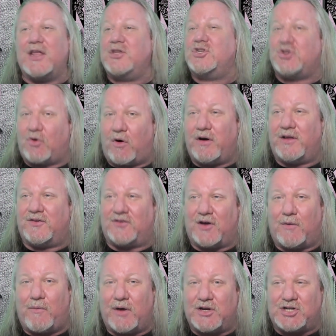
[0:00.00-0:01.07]
enjoyed in
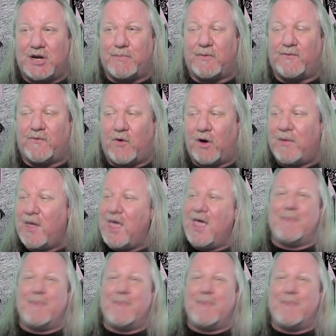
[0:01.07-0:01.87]
some way, shape, or form.